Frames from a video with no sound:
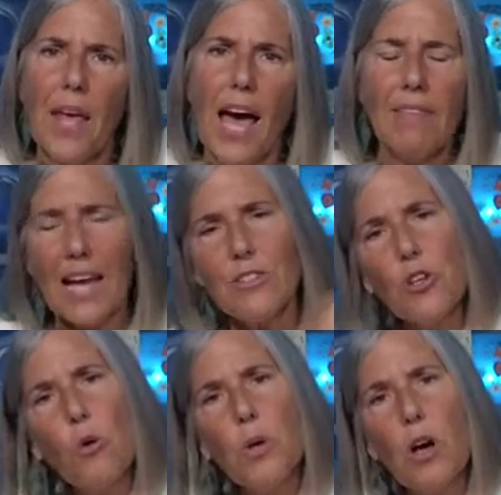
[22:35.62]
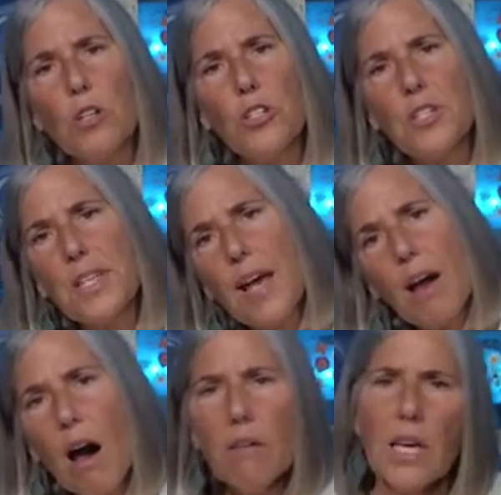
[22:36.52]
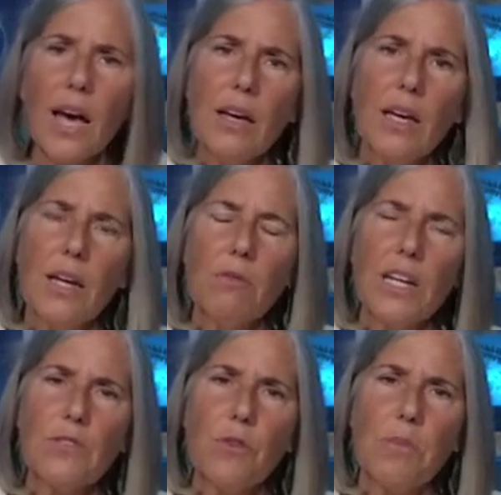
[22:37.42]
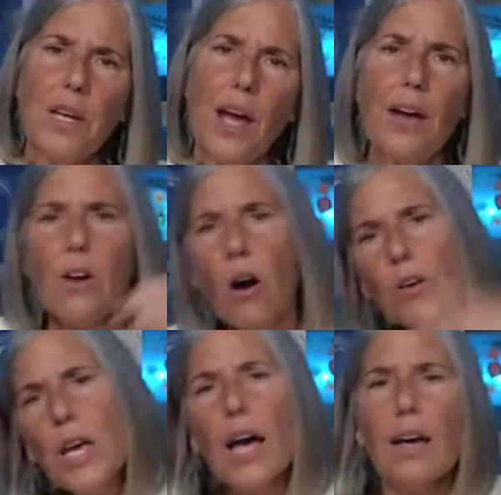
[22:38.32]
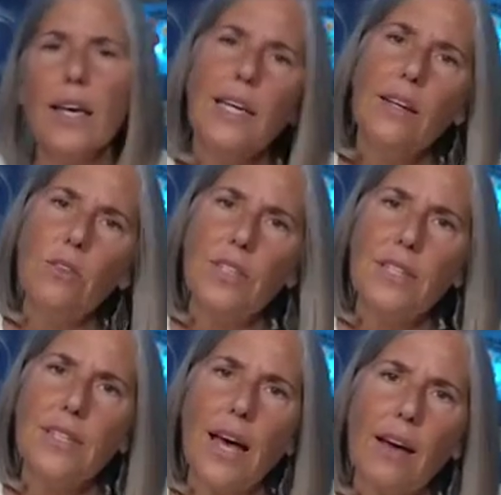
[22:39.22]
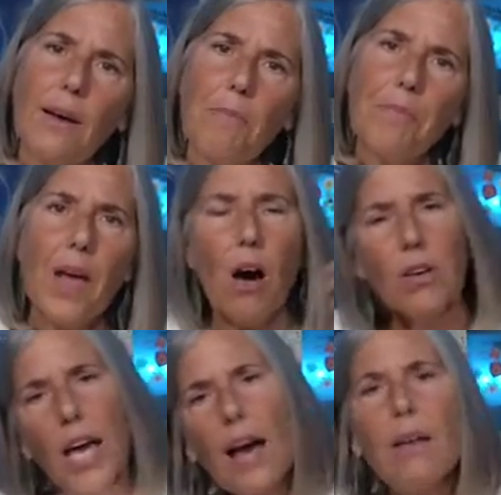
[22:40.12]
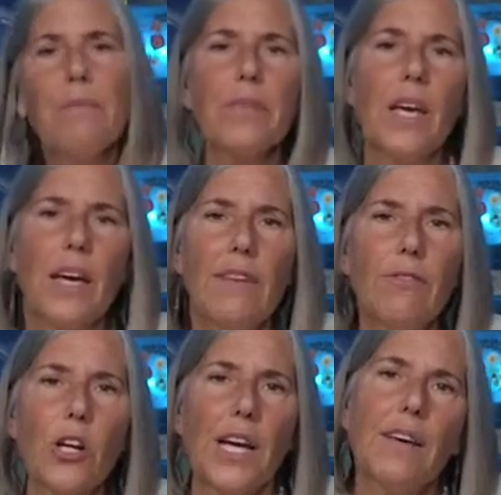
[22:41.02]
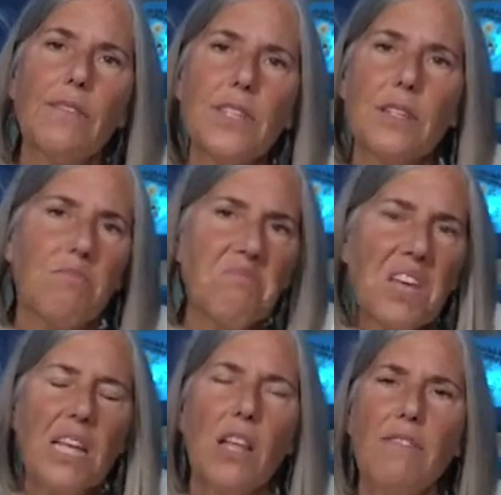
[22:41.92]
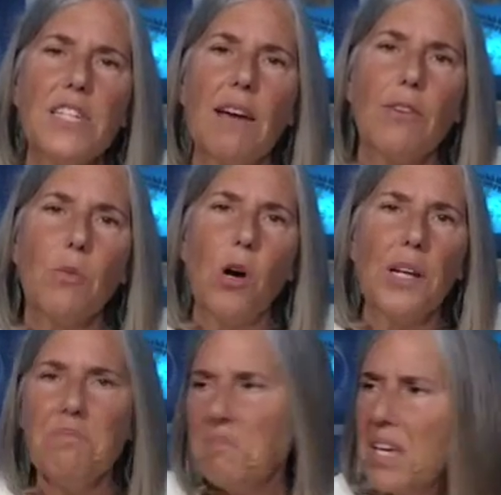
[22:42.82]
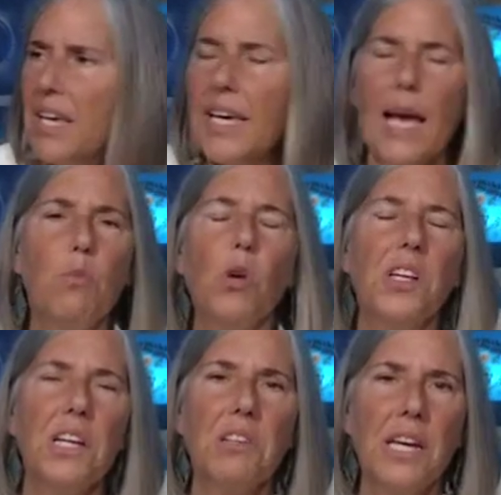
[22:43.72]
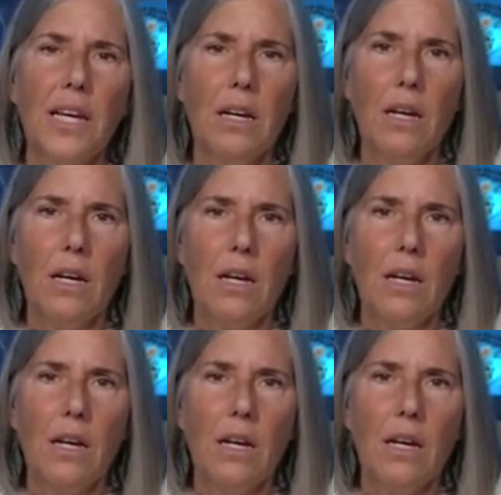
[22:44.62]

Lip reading: And that's so we all just say, oh, yeah, he raised from the dead. Oh, yeah, he healed the sick. Oh, yeah, he forgives. He loves everyone. He came willingly,